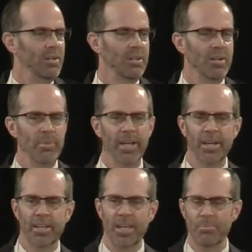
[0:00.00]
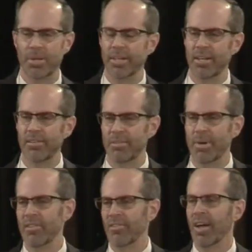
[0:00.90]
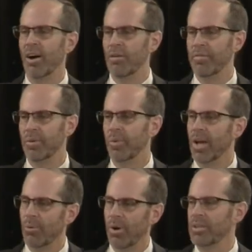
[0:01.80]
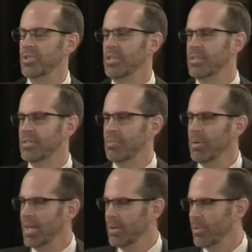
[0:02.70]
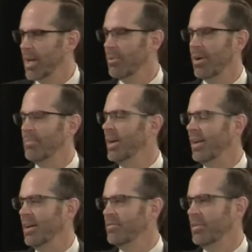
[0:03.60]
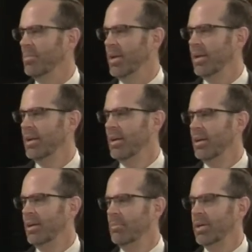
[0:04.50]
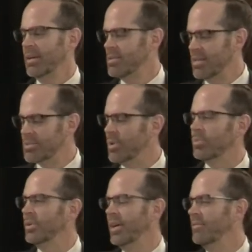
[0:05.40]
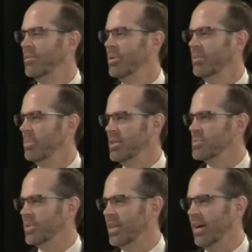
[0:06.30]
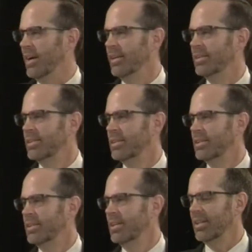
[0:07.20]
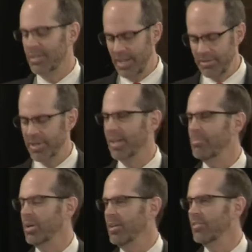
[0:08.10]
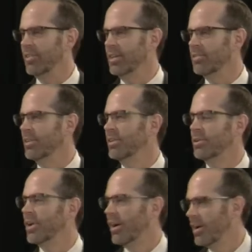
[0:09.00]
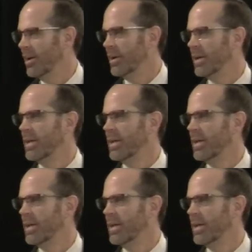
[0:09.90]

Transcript: Or am I going to keep looking to myself and what I want Jesus to be and what I want my life to be? Because this one will never bring peace with God. It'll never get peace into your own heart.